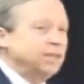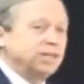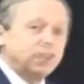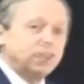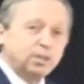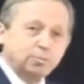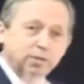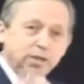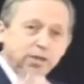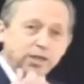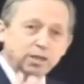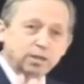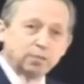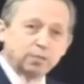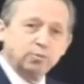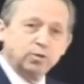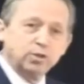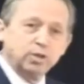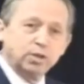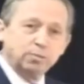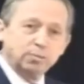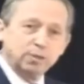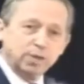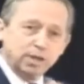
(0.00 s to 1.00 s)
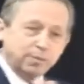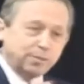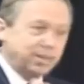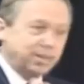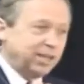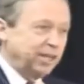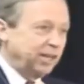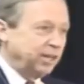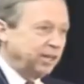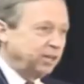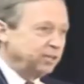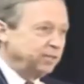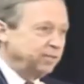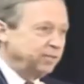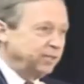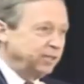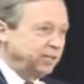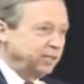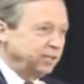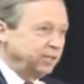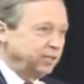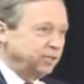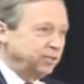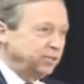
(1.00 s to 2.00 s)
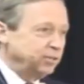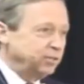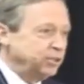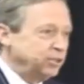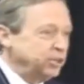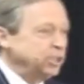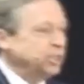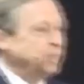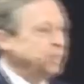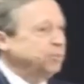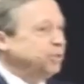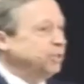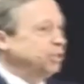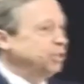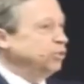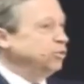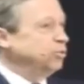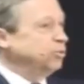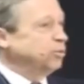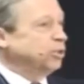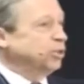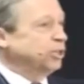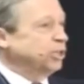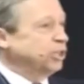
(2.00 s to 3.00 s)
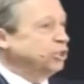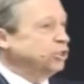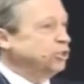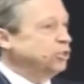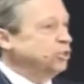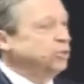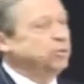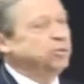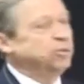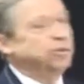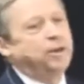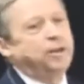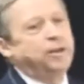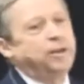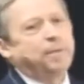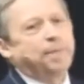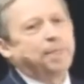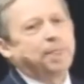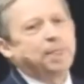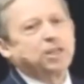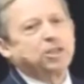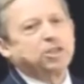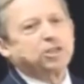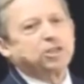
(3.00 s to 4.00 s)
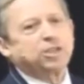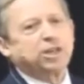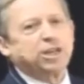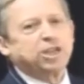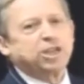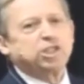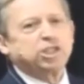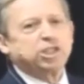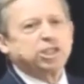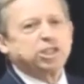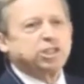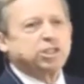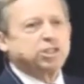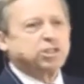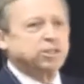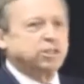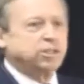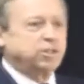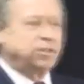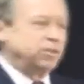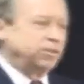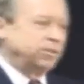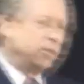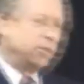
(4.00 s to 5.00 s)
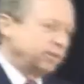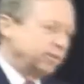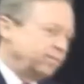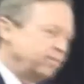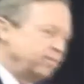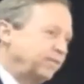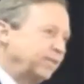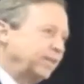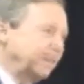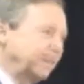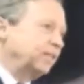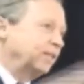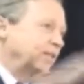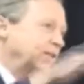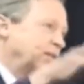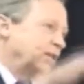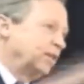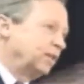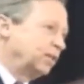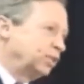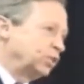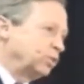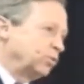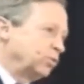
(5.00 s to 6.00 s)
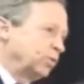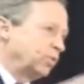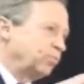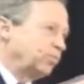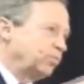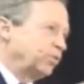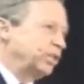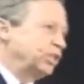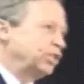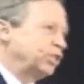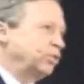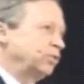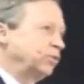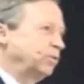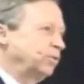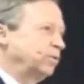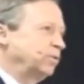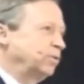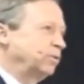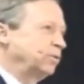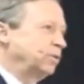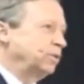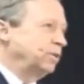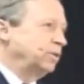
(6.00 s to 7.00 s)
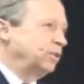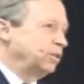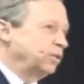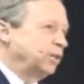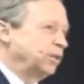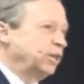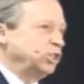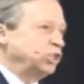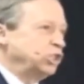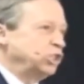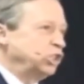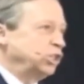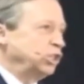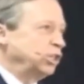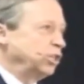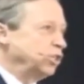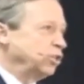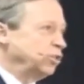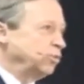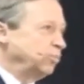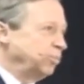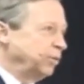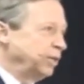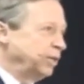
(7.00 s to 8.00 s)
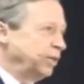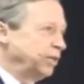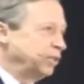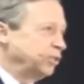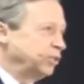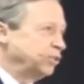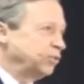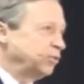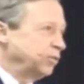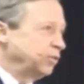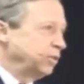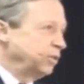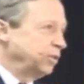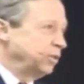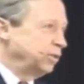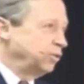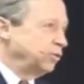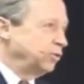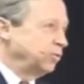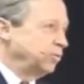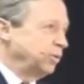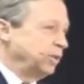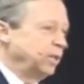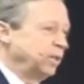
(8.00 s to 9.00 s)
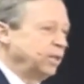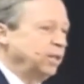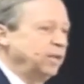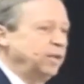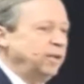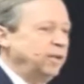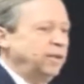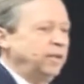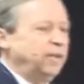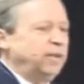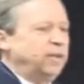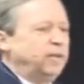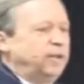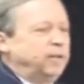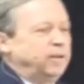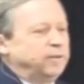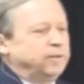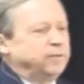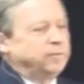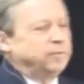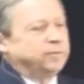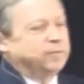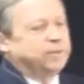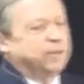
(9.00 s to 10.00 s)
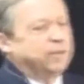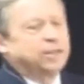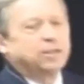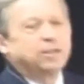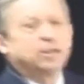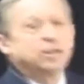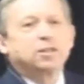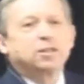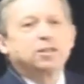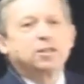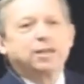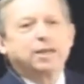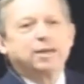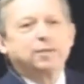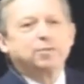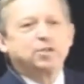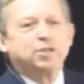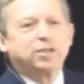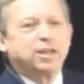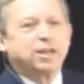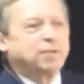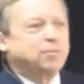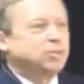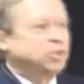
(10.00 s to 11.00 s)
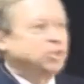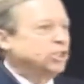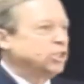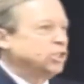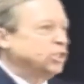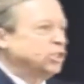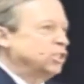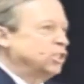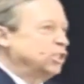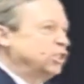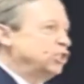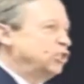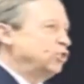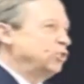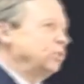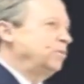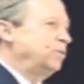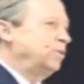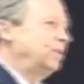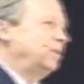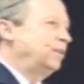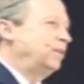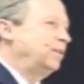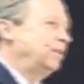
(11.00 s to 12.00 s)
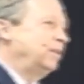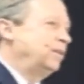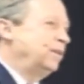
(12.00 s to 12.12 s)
would intubate them, put them on a mechanical ventilator, stick them in the newborn ICU. It's not just that you can inflate the lungs with pressure to get oxygen in their blood so that they do well. That lung collapse damages the tissue.